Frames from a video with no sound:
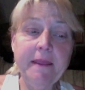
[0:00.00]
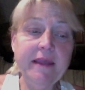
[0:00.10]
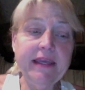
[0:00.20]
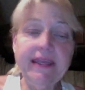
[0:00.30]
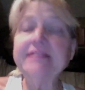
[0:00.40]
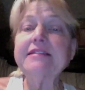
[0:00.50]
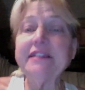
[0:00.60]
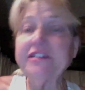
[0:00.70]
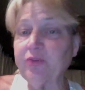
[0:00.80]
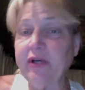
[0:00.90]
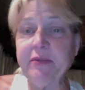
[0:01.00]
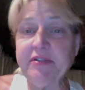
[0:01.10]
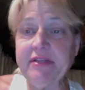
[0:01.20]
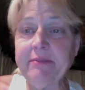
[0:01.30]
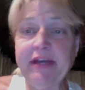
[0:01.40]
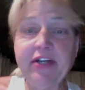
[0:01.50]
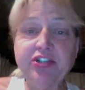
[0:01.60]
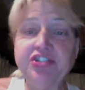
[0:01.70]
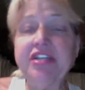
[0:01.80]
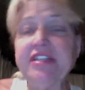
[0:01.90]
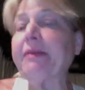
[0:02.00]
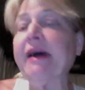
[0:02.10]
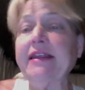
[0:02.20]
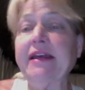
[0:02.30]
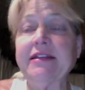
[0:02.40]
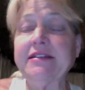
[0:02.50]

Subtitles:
easily 20% better just by